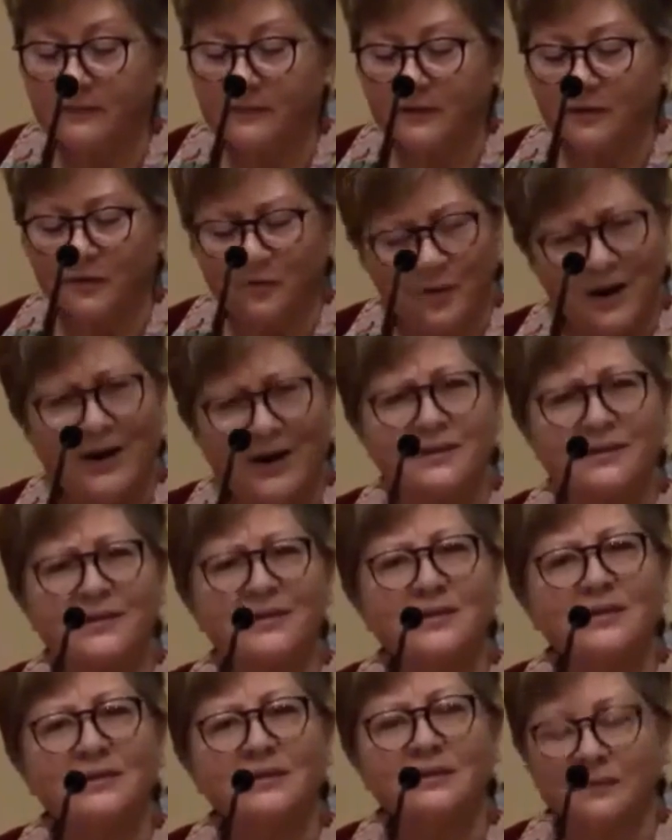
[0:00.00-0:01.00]

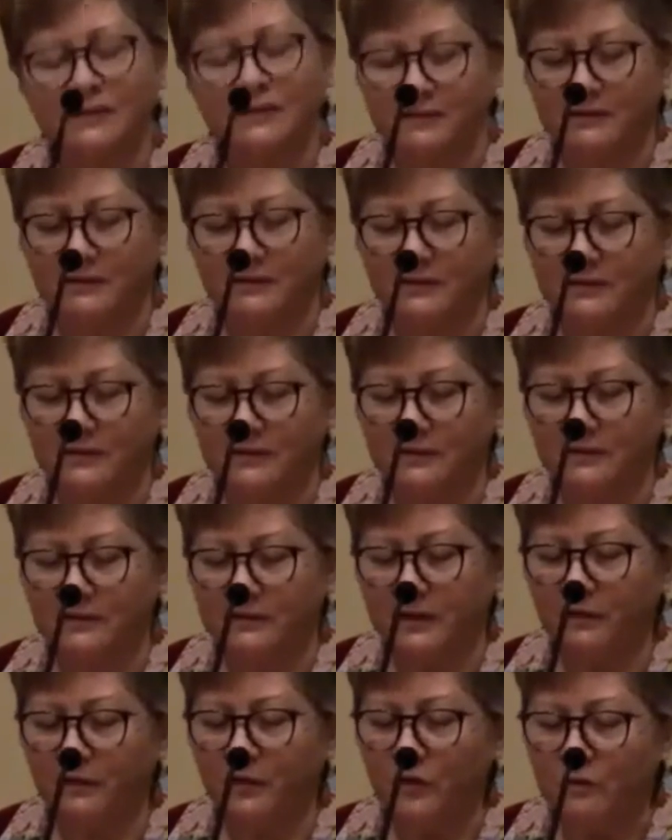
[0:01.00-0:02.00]
Rest,
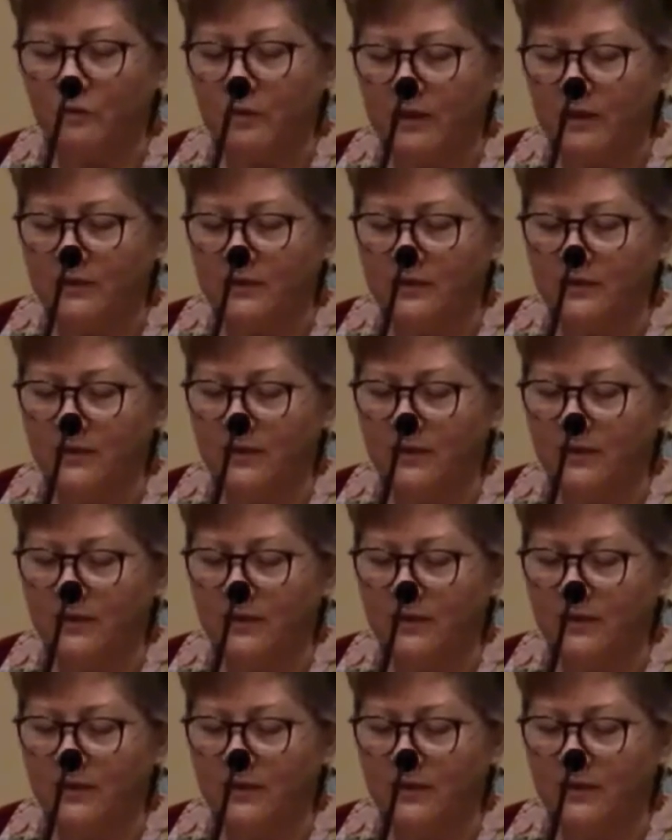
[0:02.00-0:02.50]
if you must,